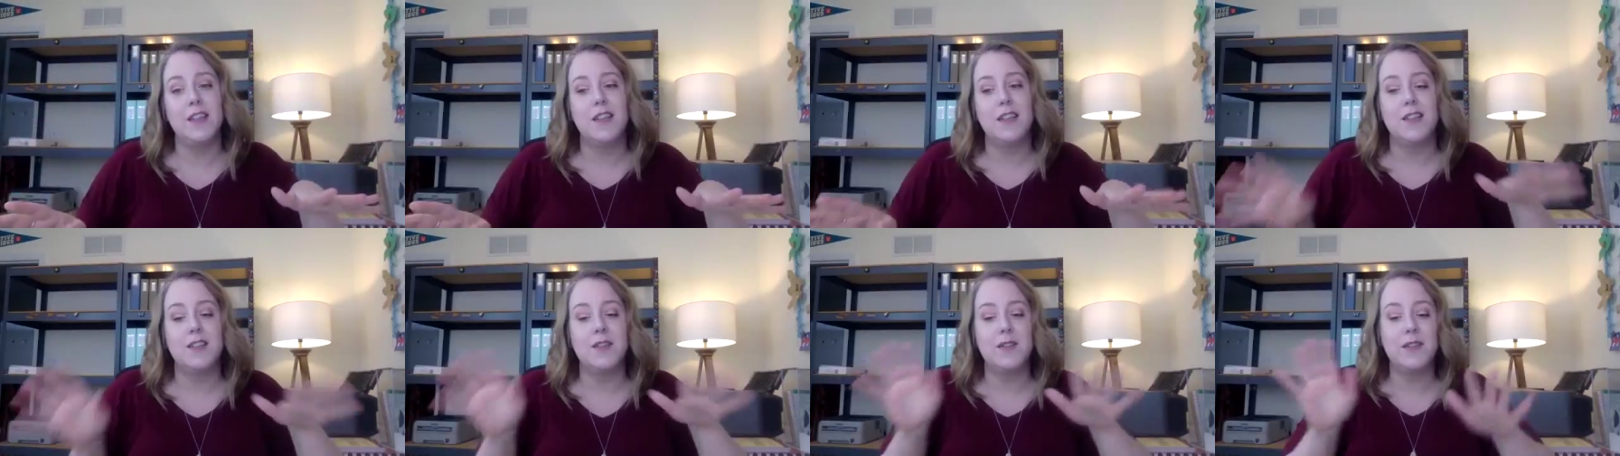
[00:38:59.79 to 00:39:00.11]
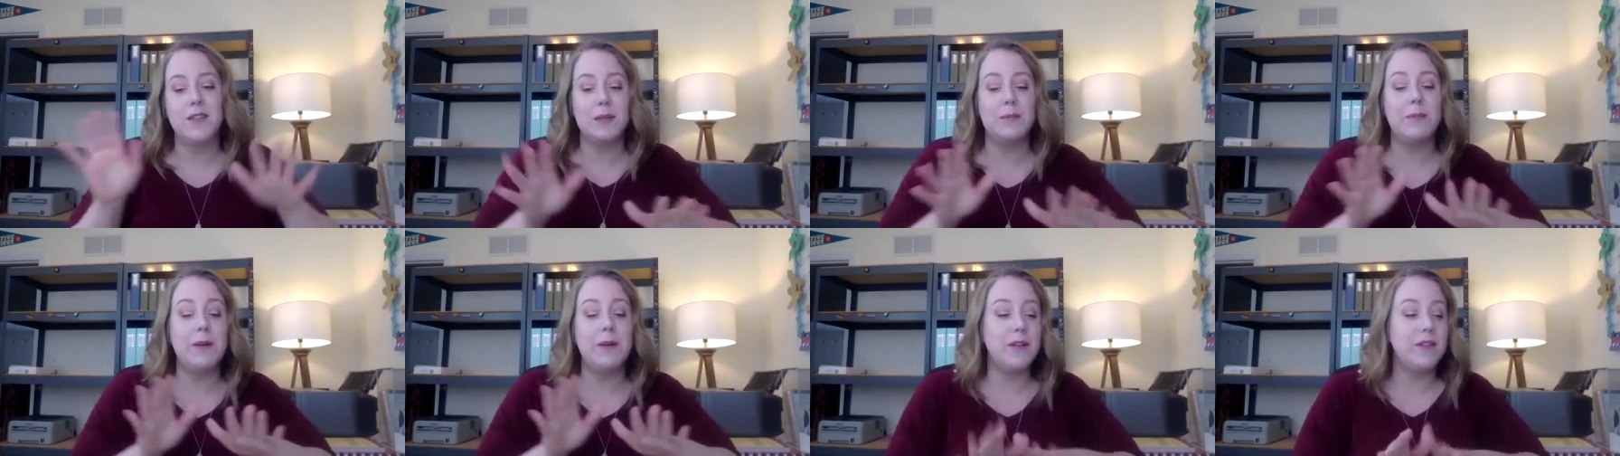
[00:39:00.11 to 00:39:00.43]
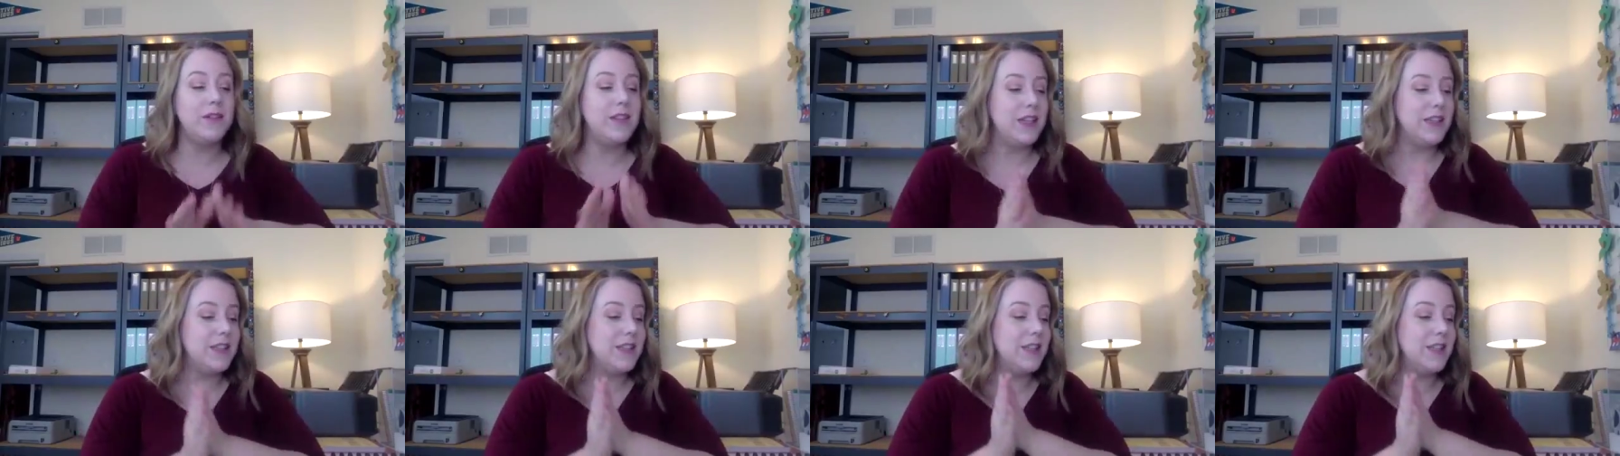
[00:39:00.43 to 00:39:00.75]
So it's
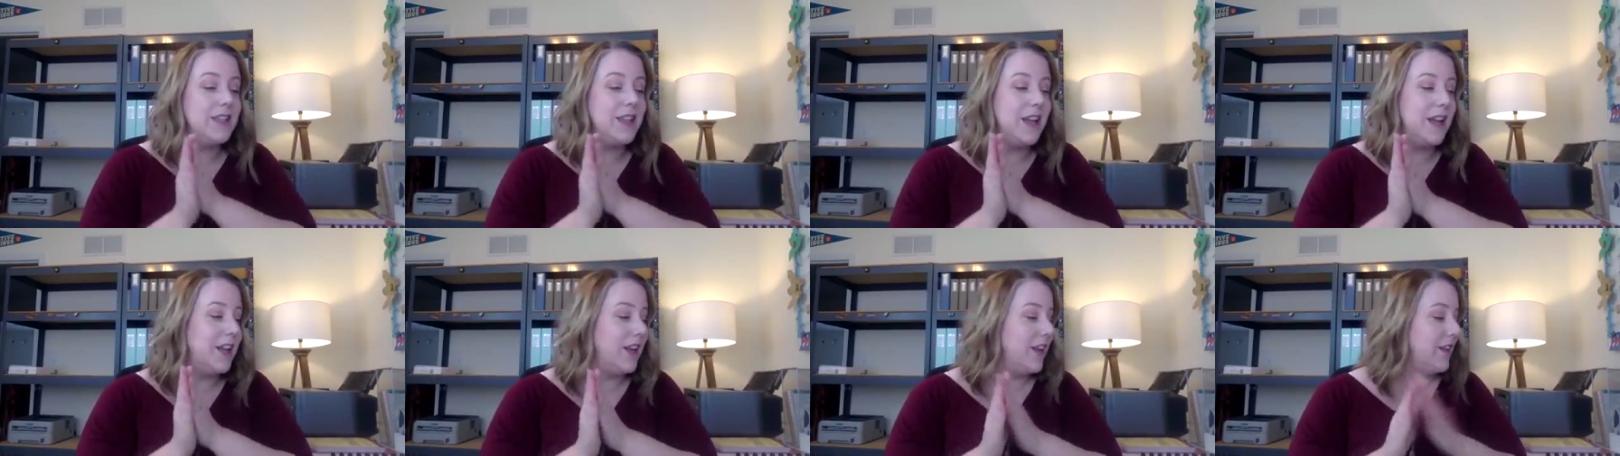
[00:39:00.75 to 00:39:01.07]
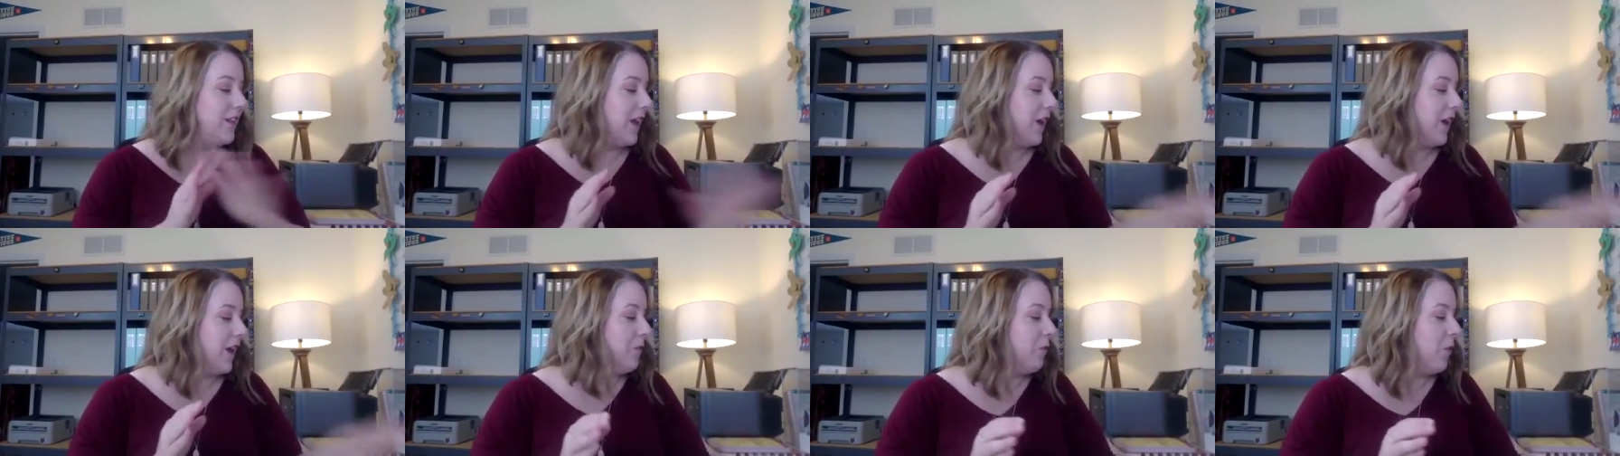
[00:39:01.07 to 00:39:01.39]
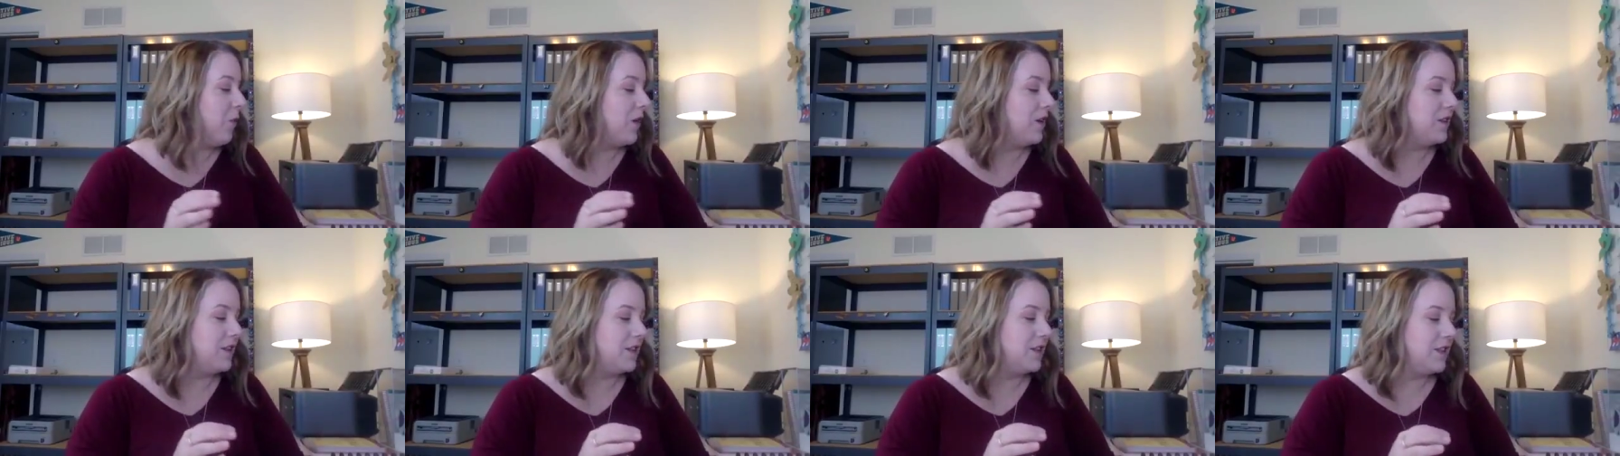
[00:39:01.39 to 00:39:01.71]
about designating that
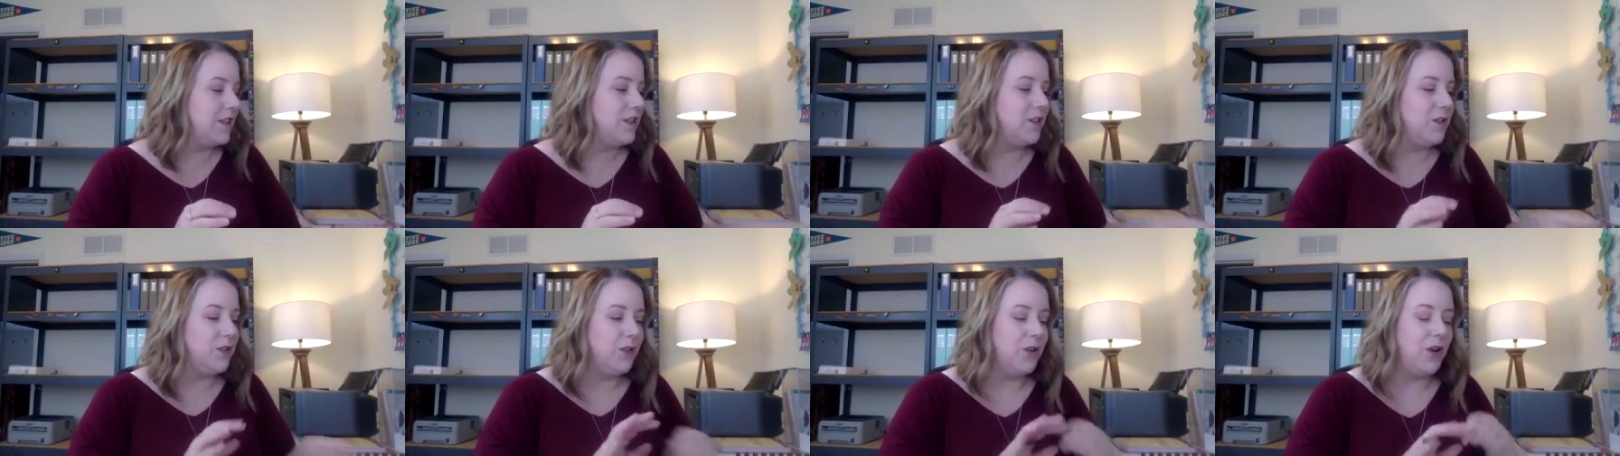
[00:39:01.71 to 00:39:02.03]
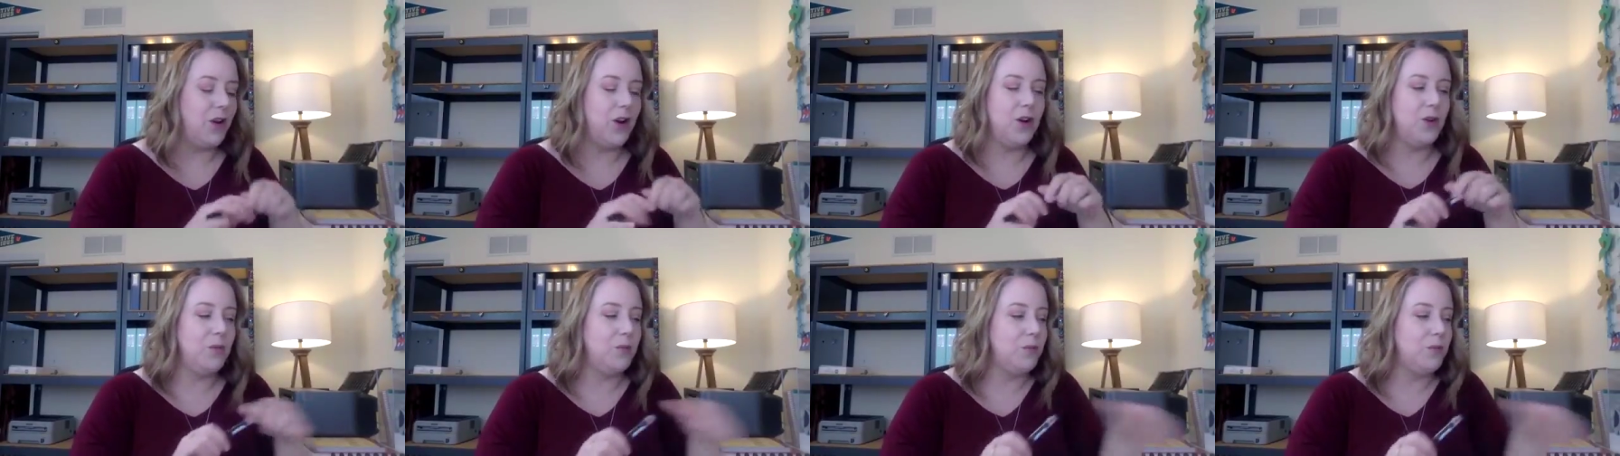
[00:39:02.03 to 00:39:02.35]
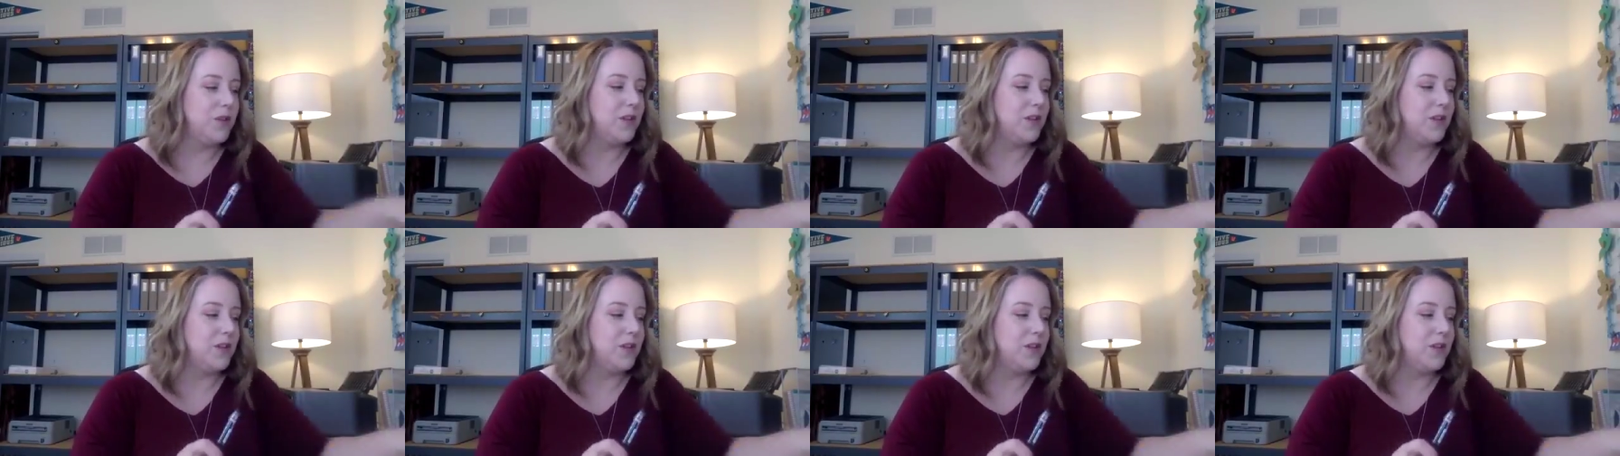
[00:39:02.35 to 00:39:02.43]
one single home.